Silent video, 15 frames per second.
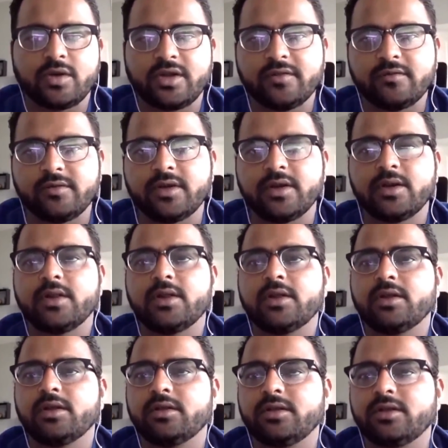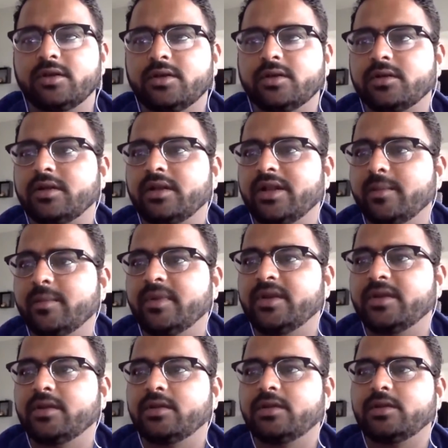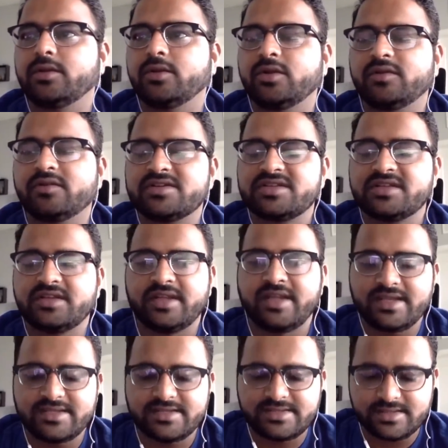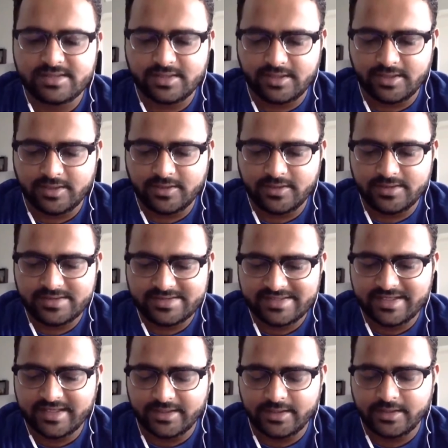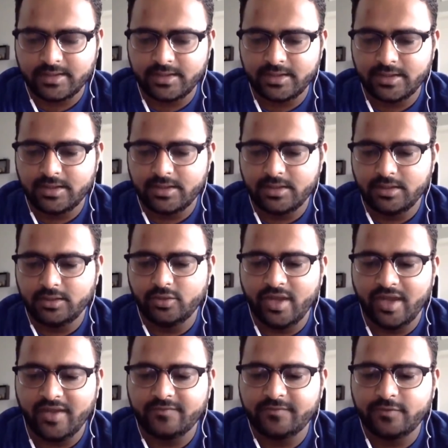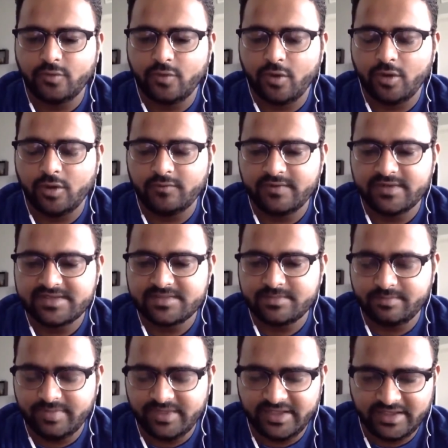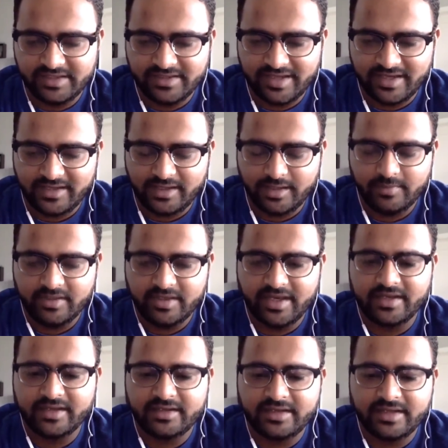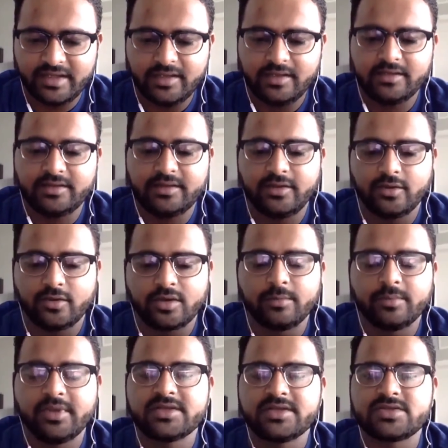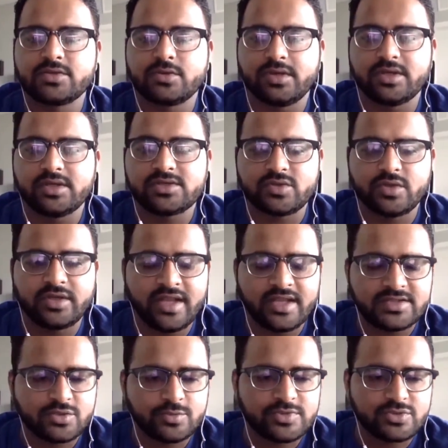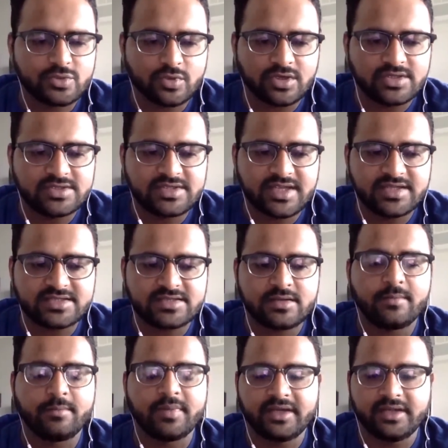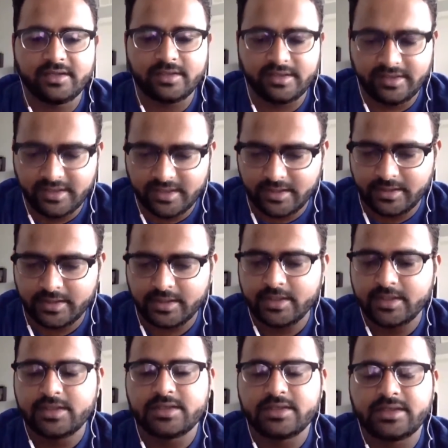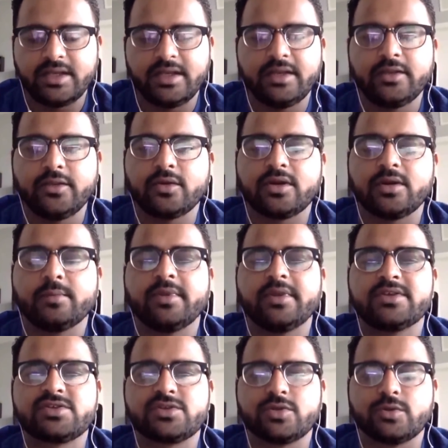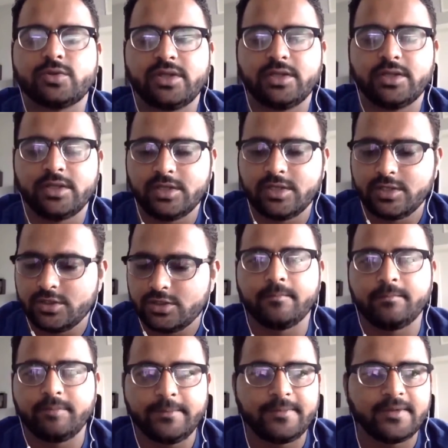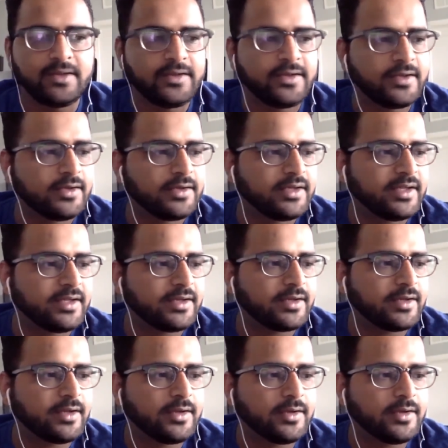what the limit university has set. You have to always be in that limit and tell your complete story. So it has to be so concise, but yet telling your complete story. People here take